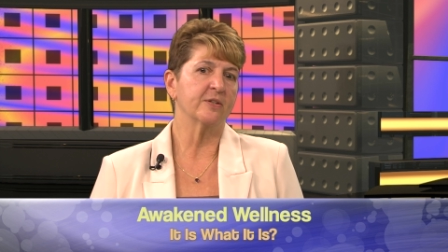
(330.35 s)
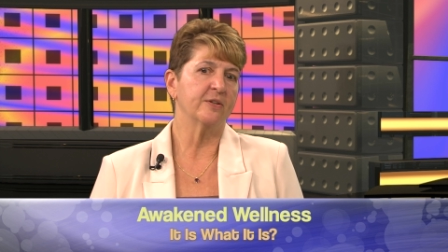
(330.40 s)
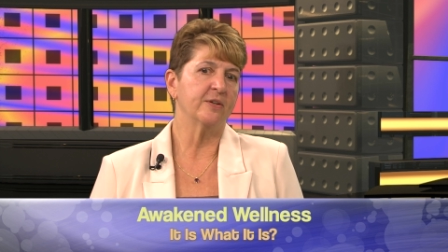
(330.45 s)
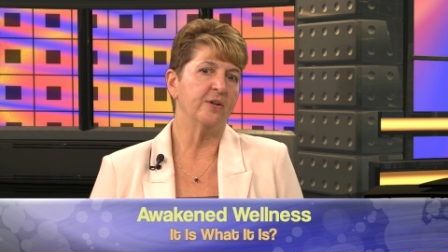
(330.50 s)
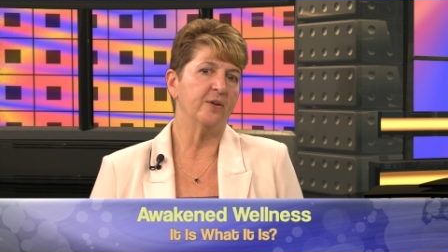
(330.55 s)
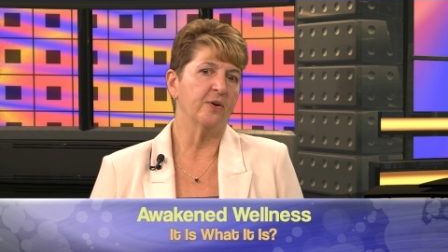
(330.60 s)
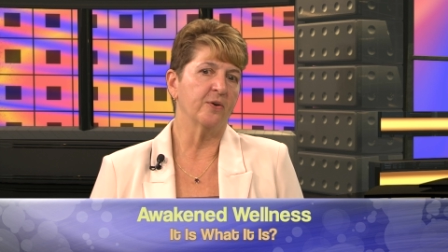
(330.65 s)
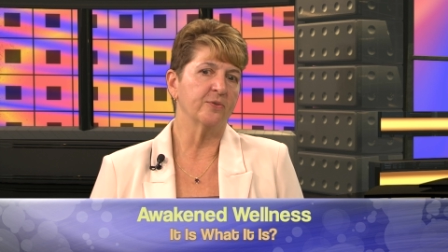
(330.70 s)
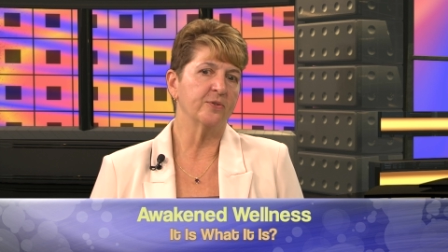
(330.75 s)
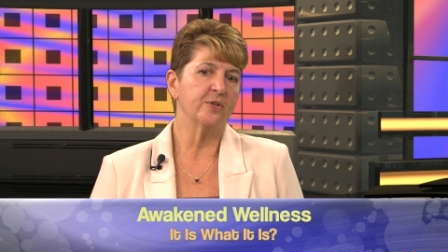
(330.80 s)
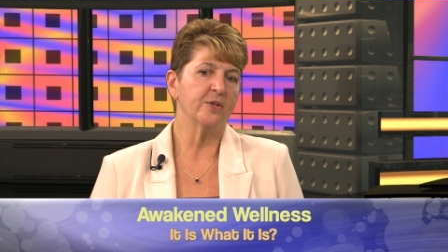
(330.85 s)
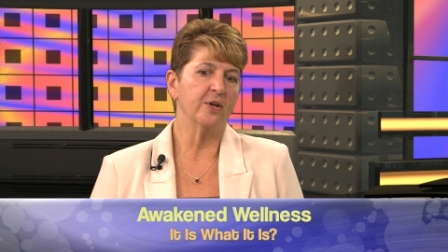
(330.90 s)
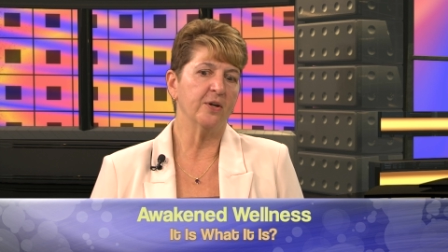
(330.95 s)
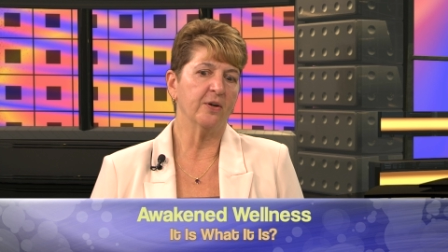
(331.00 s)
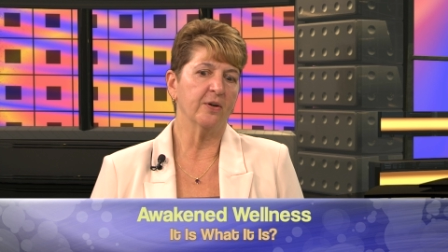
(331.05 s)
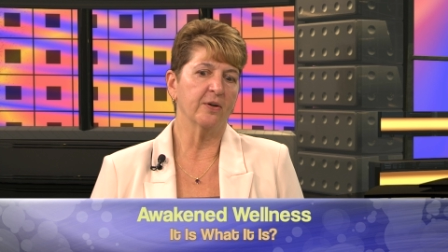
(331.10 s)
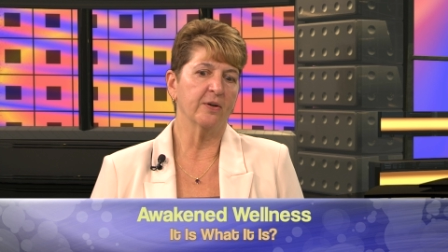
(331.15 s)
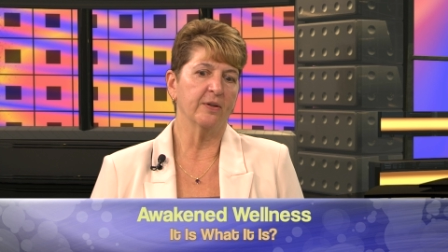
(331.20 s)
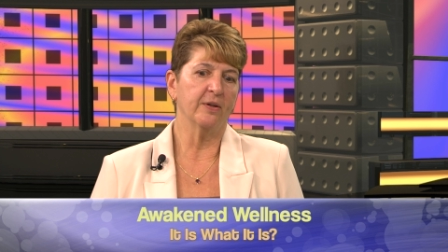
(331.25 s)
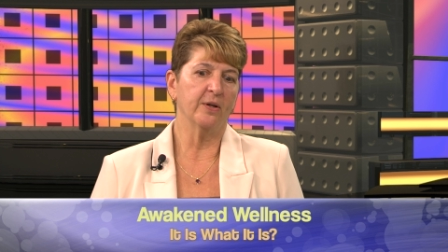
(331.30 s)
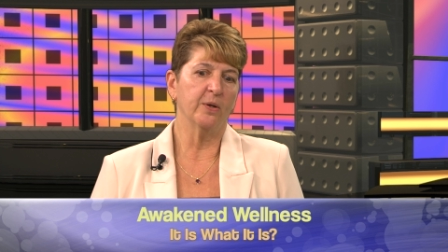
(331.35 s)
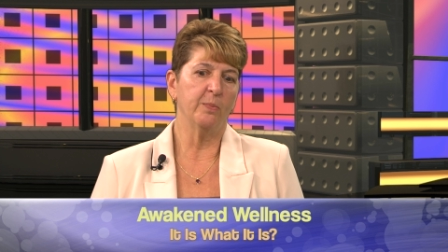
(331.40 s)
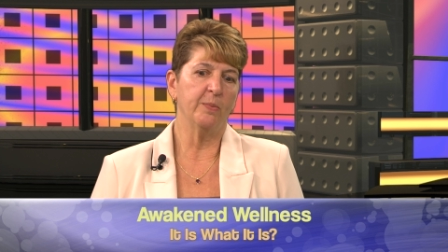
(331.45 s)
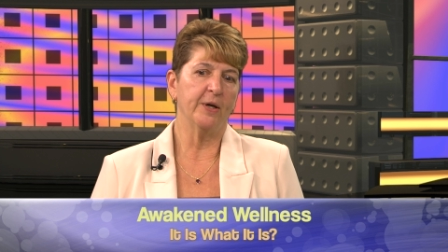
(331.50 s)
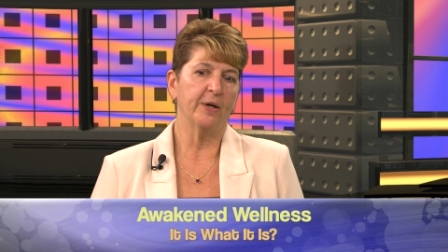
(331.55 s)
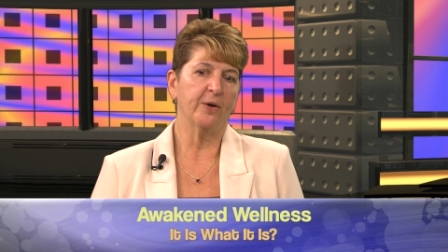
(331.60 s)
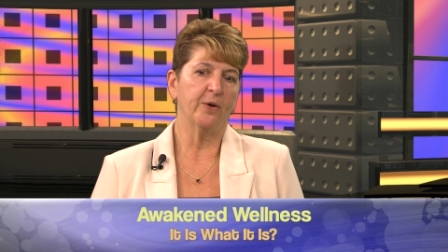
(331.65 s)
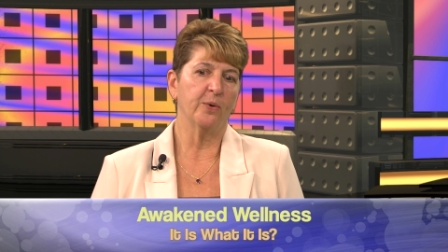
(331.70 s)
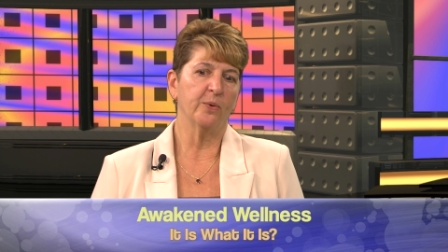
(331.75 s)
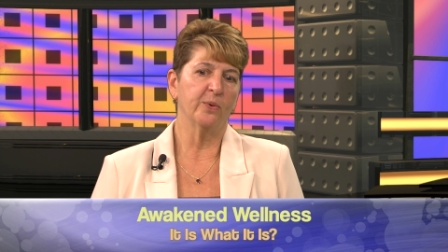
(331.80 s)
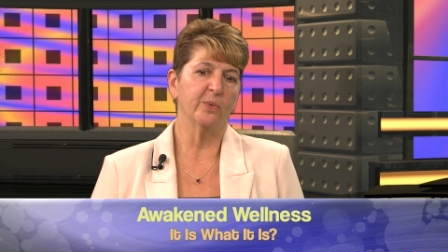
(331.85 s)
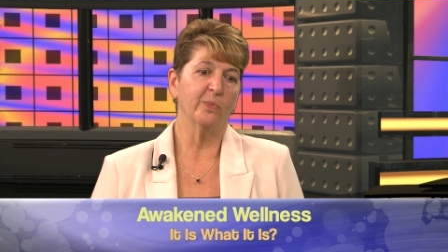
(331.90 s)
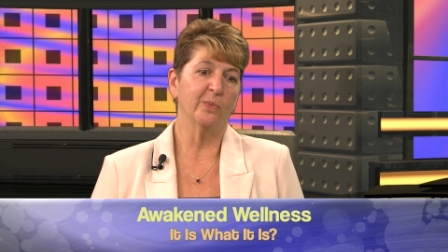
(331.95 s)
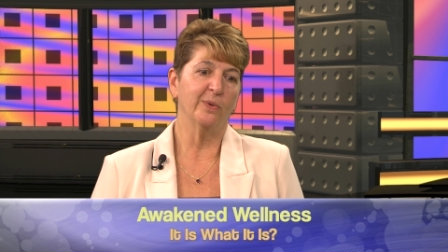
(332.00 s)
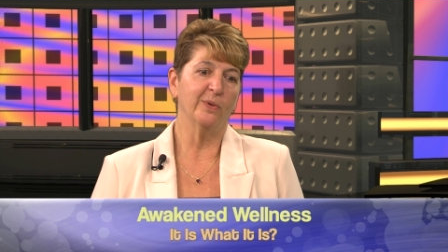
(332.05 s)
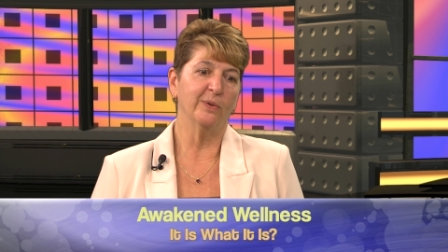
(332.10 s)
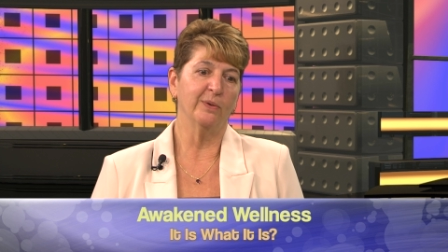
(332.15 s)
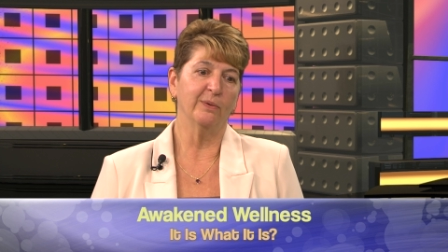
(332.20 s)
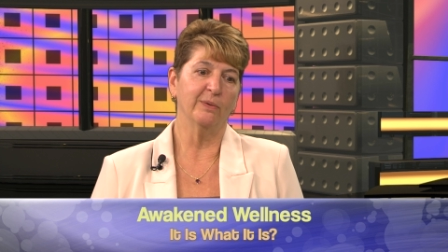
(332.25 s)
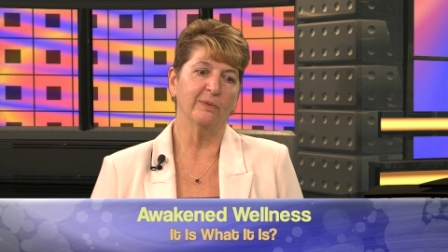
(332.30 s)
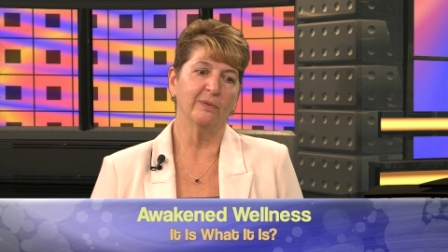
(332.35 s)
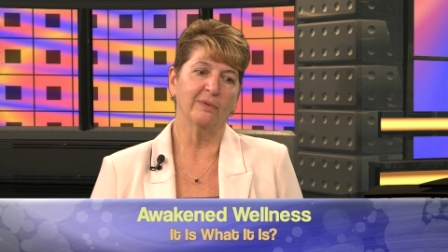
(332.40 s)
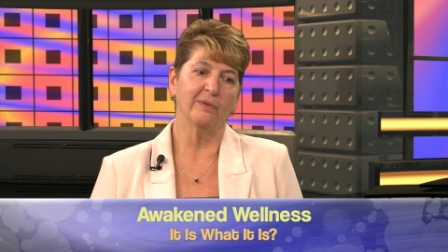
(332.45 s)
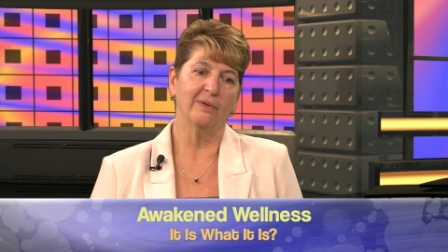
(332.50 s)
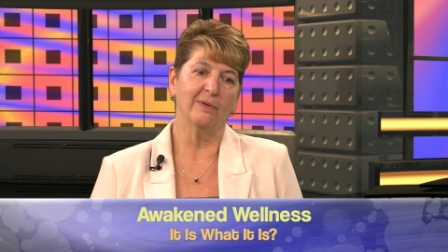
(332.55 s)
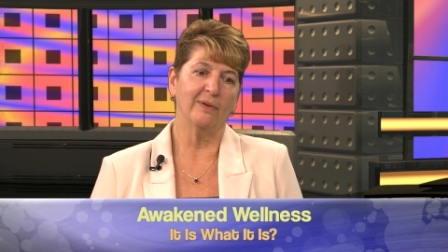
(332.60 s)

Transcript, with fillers: you know, snickered a little bit, going, well,